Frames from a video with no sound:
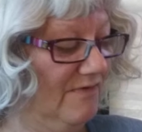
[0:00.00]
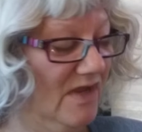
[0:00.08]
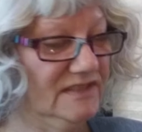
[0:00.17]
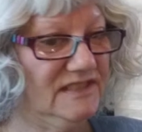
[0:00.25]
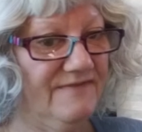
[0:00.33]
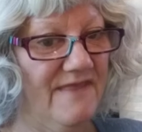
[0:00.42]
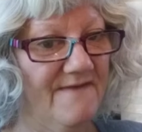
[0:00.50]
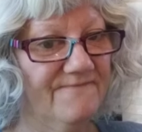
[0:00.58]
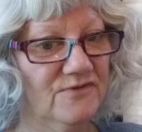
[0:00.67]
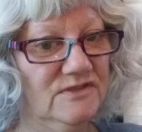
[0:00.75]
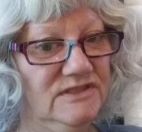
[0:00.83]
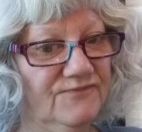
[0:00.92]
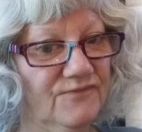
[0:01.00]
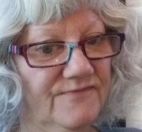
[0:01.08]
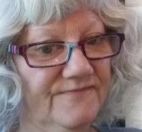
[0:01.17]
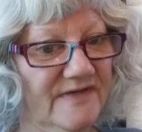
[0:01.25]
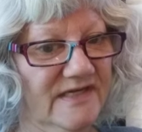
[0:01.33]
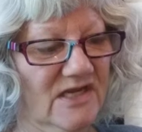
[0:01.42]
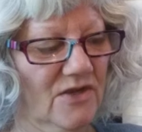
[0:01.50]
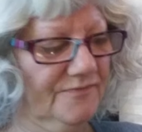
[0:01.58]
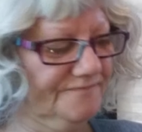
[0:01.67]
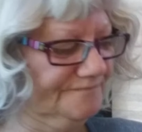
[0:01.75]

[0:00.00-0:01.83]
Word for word: I'll save that for a different video.